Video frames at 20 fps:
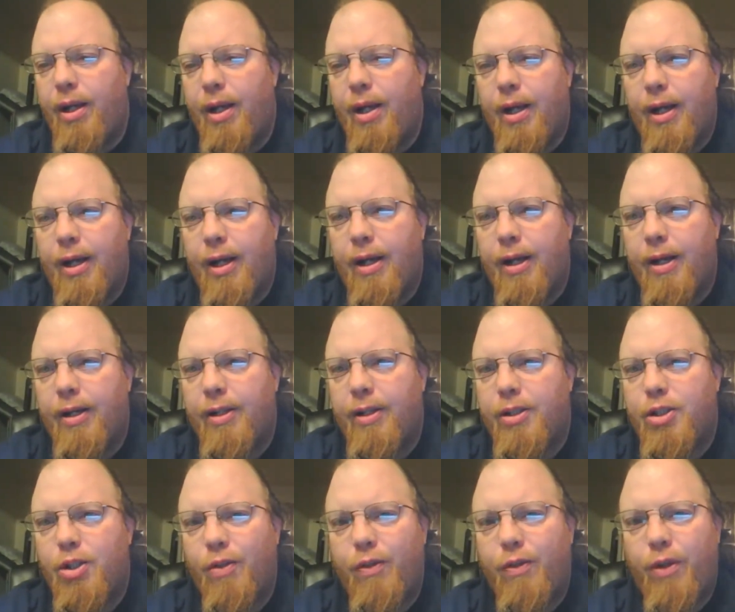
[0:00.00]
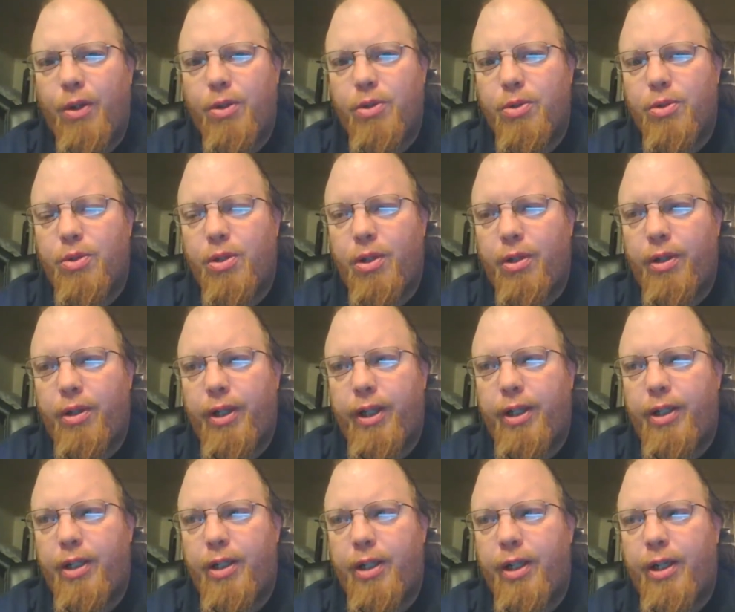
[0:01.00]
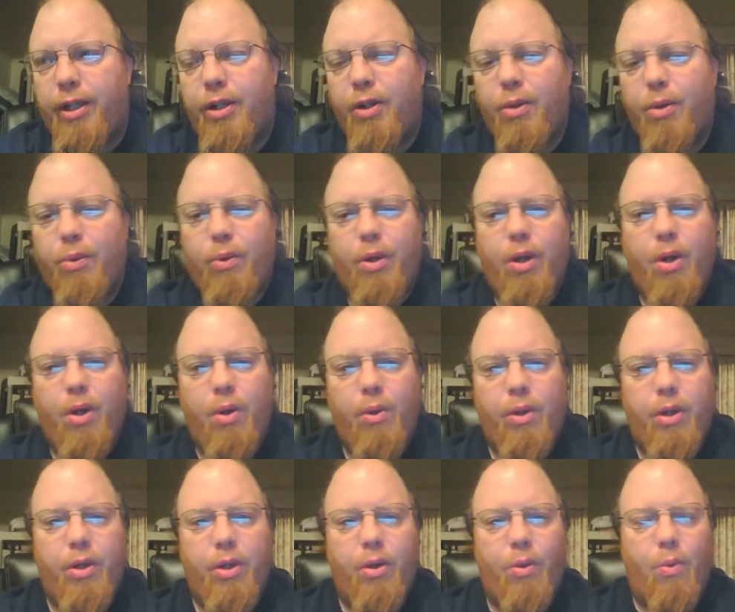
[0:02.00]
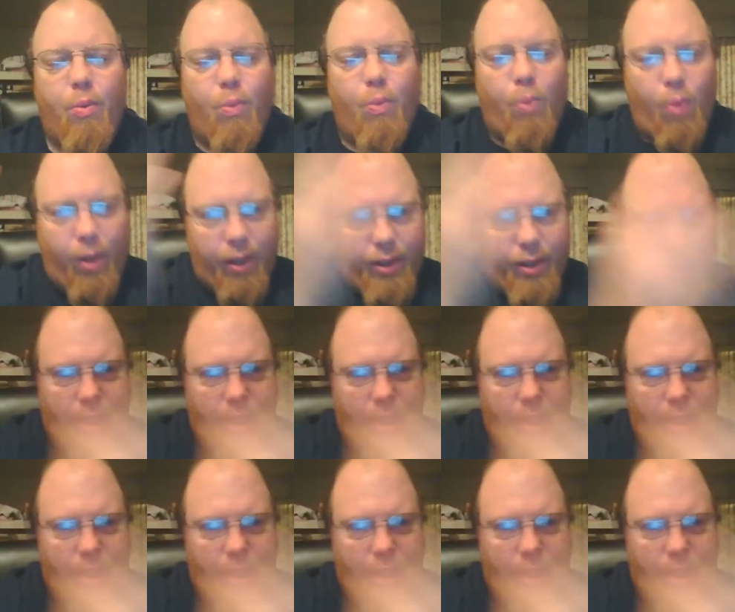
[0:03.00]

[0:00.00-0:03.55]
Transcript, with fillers: Uh, so for those who's learning and don't know, you know what